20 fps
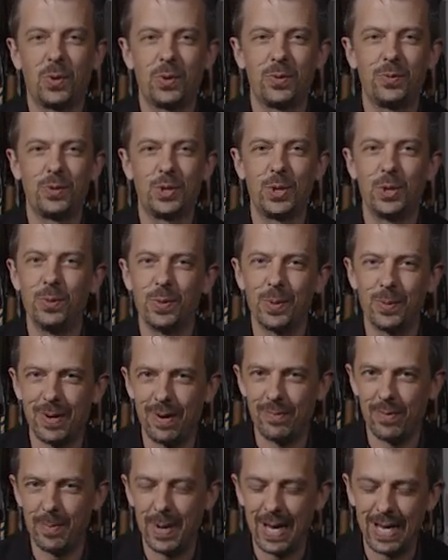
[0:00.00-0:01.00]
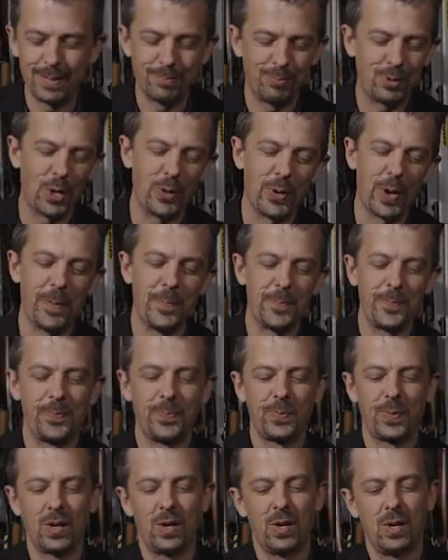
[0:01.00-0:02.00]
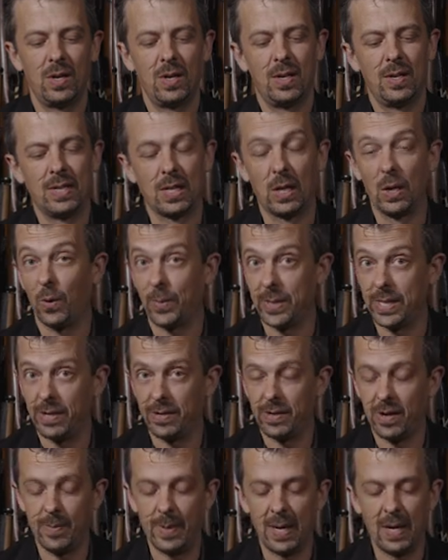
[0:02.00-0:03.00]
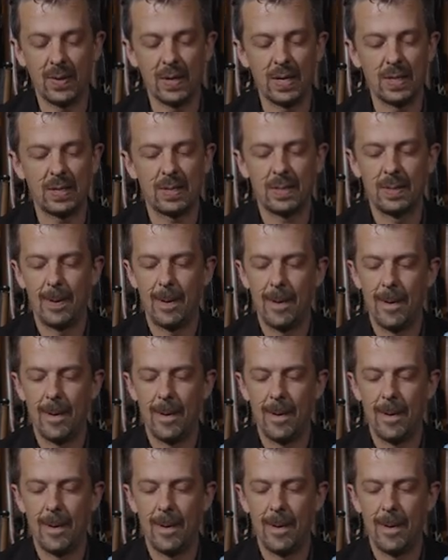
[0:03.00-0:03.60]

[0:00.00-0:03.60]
one of two that were ever made. Don't know. There's a lot we don't know about this.